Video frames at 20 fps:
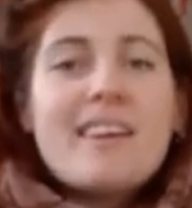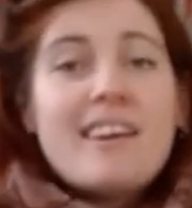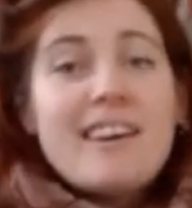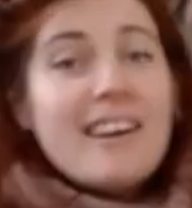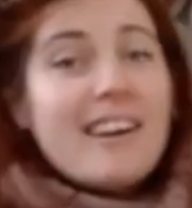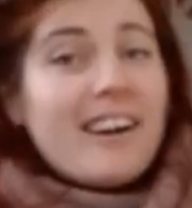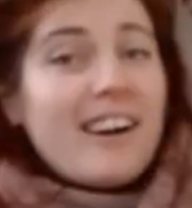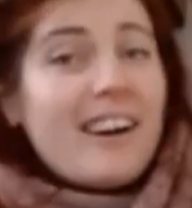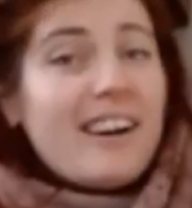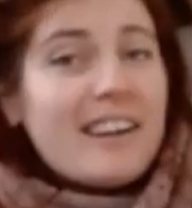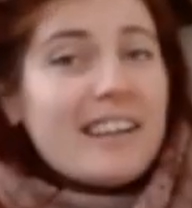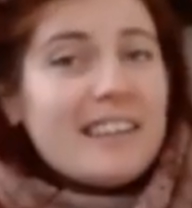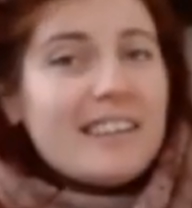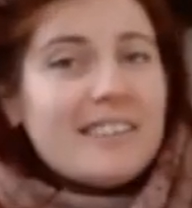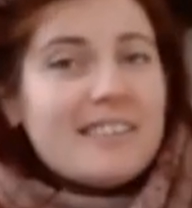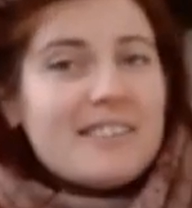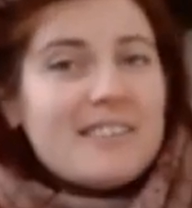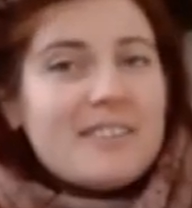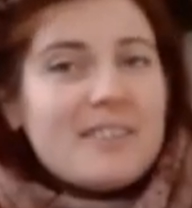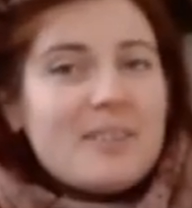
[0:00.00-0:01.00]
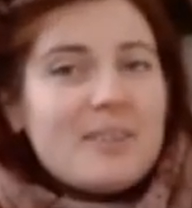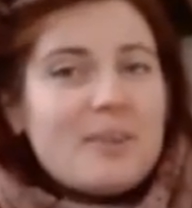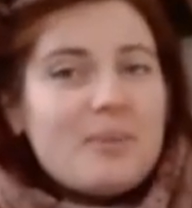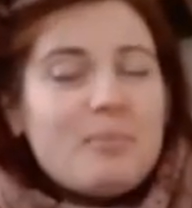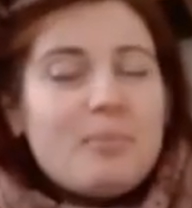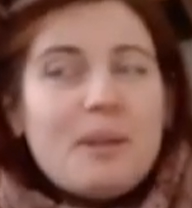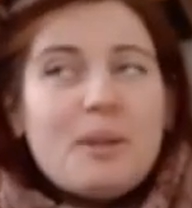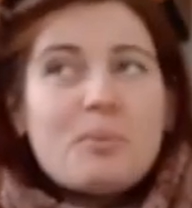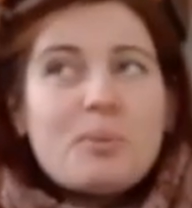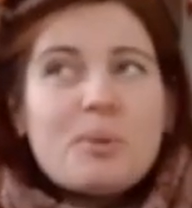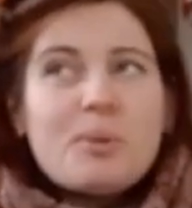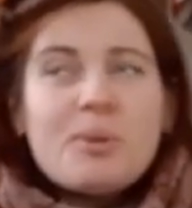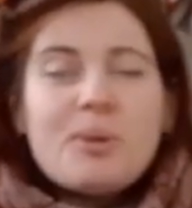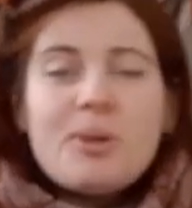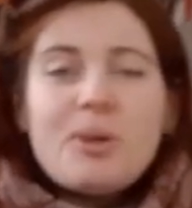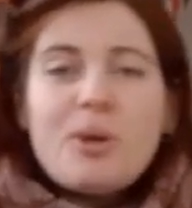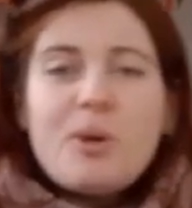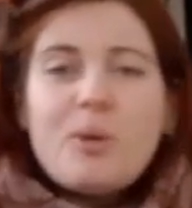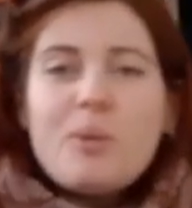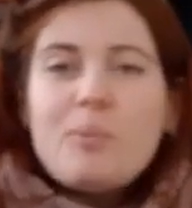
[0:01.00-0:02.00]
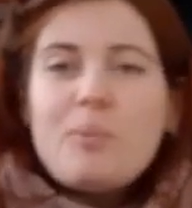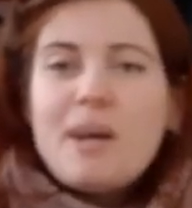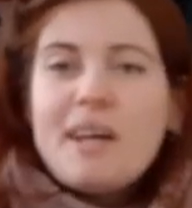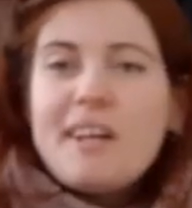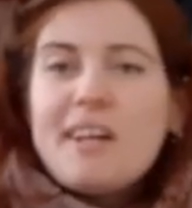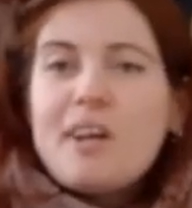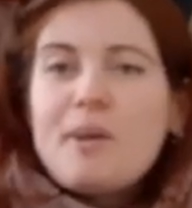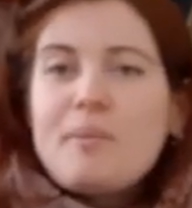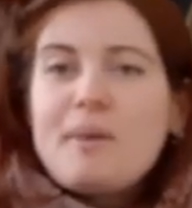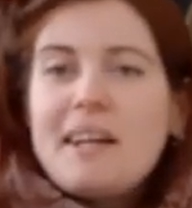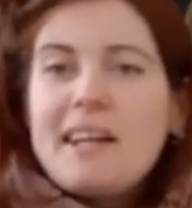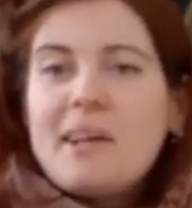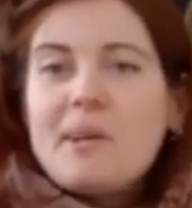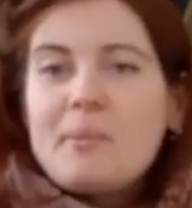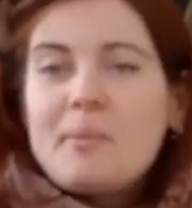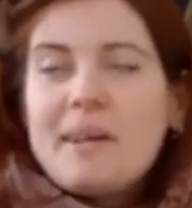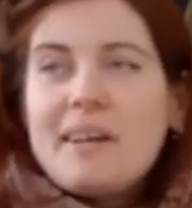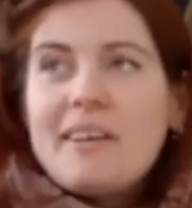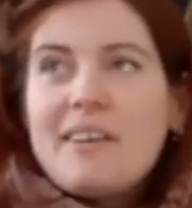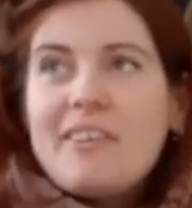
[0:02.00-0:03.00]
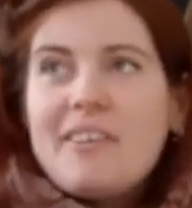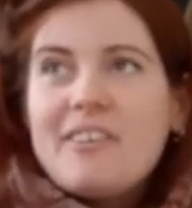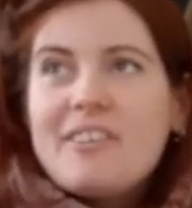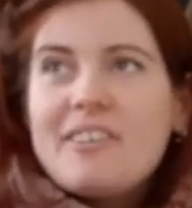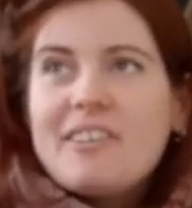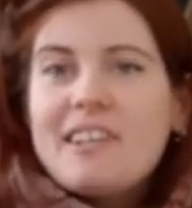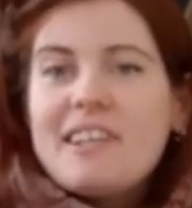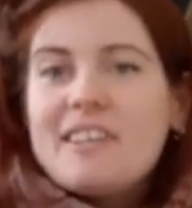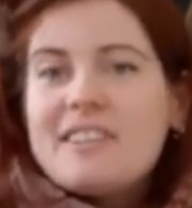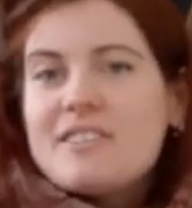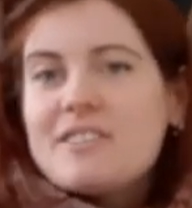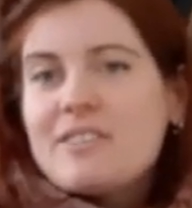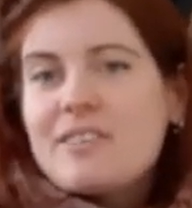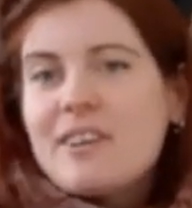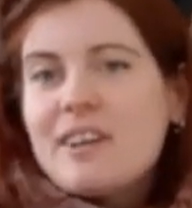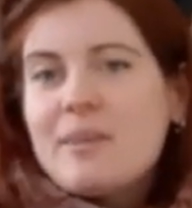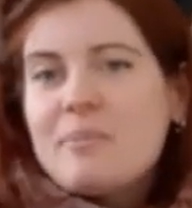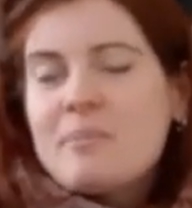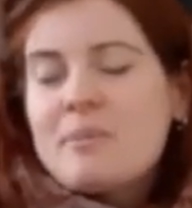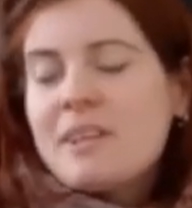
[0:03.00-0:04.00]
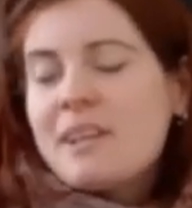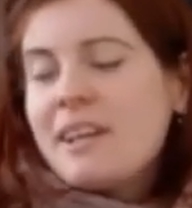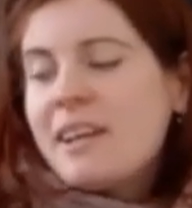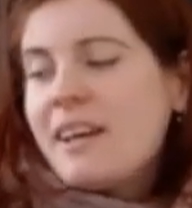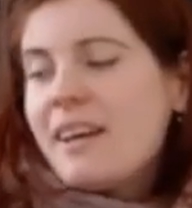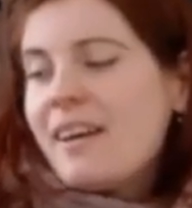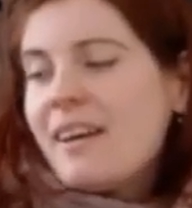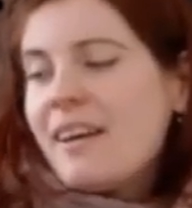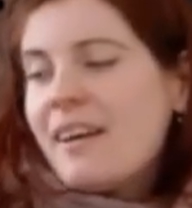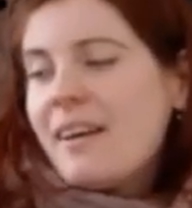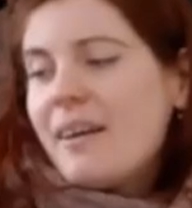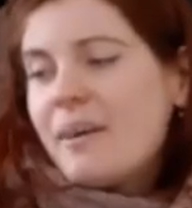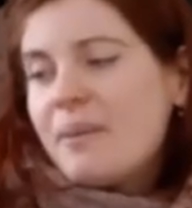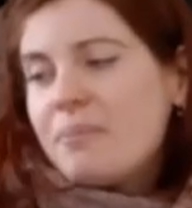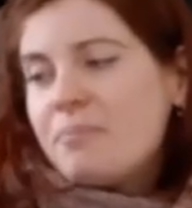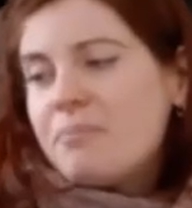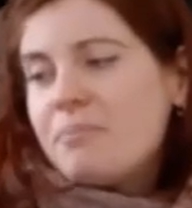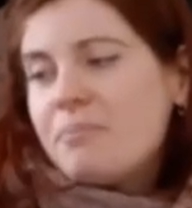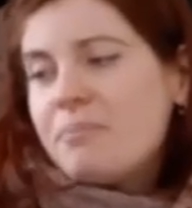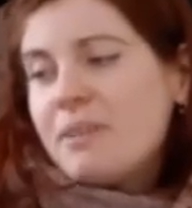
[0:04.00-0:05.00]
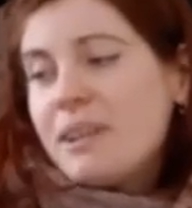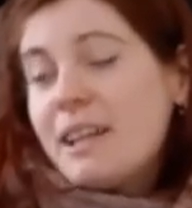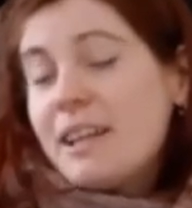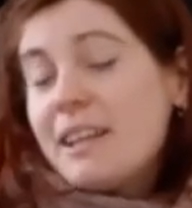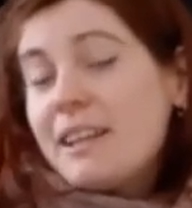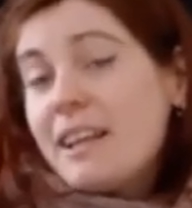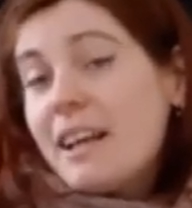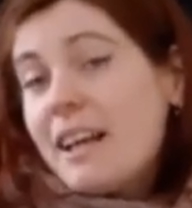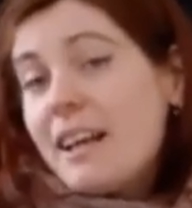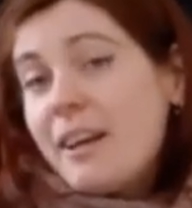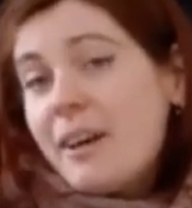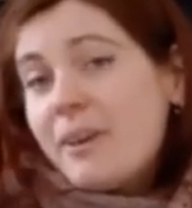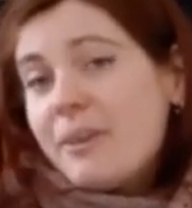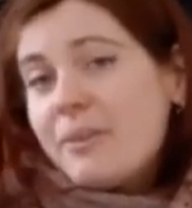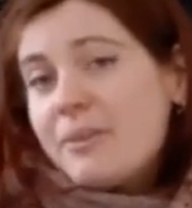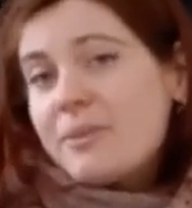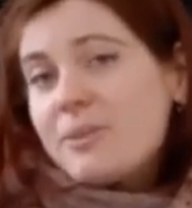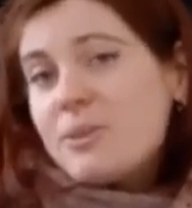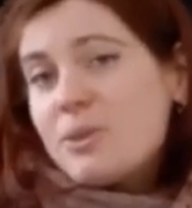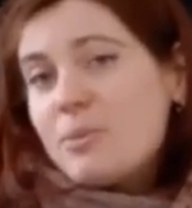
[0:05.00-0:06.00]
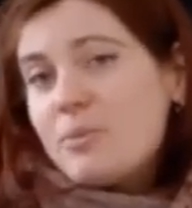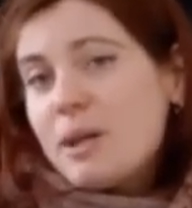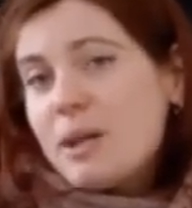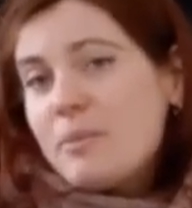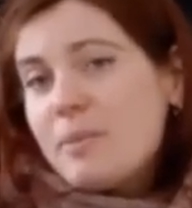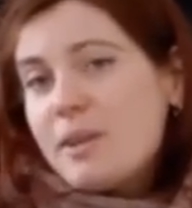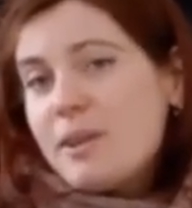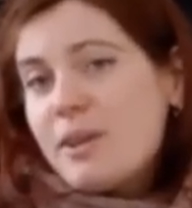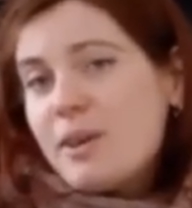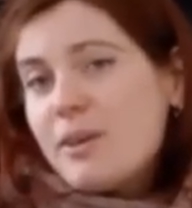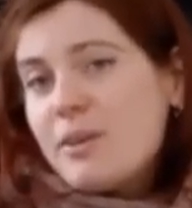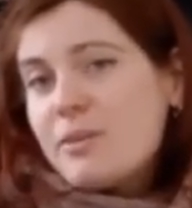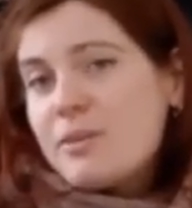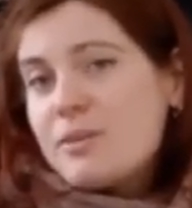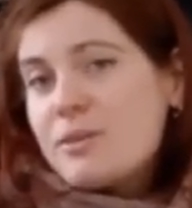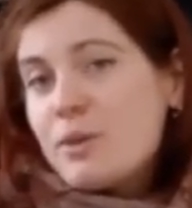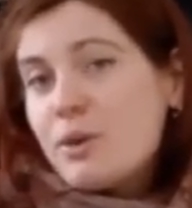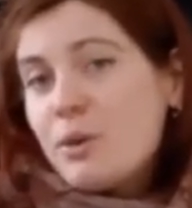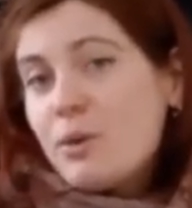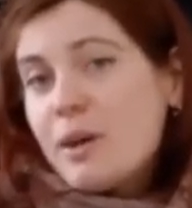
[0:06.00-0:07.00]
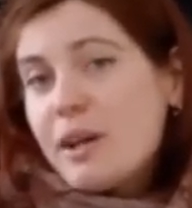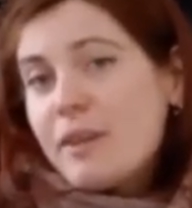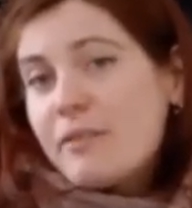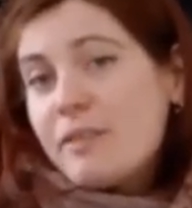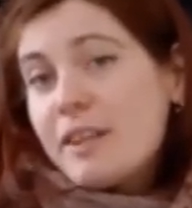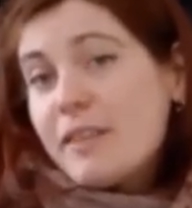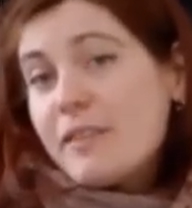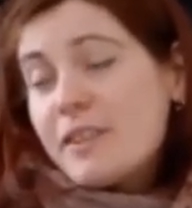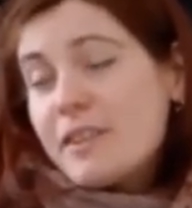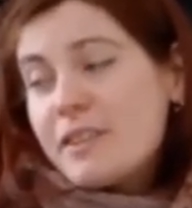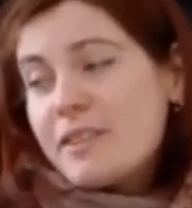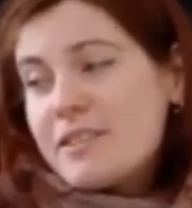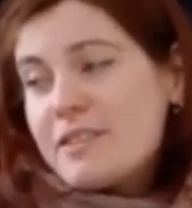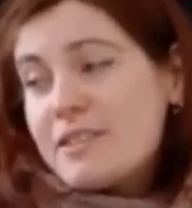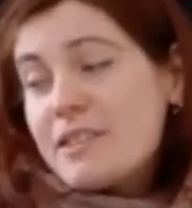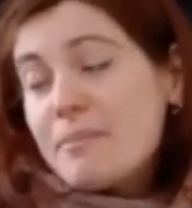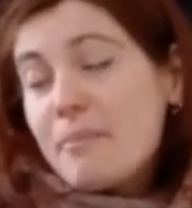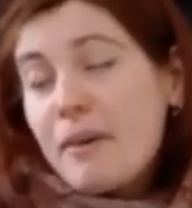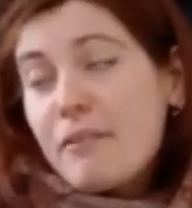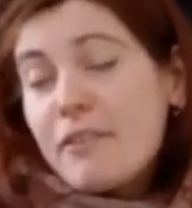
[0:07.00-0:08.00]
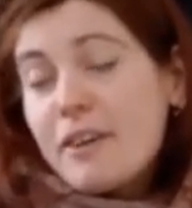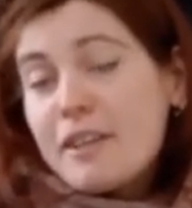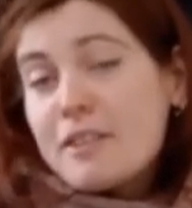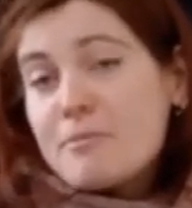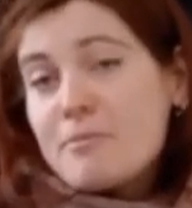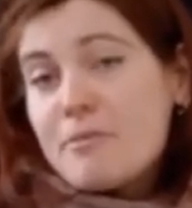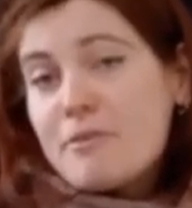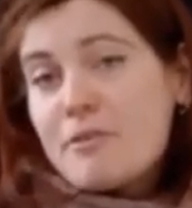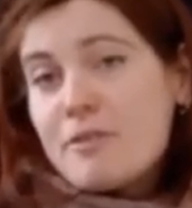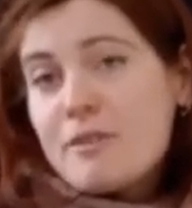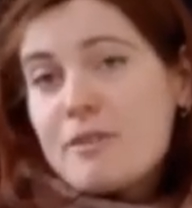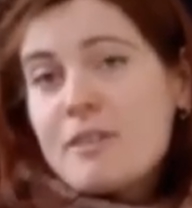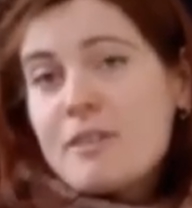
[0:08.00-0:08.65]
Hi to people who may know me a little bit on Instagram, and hello to maybe those who have never seen my face before.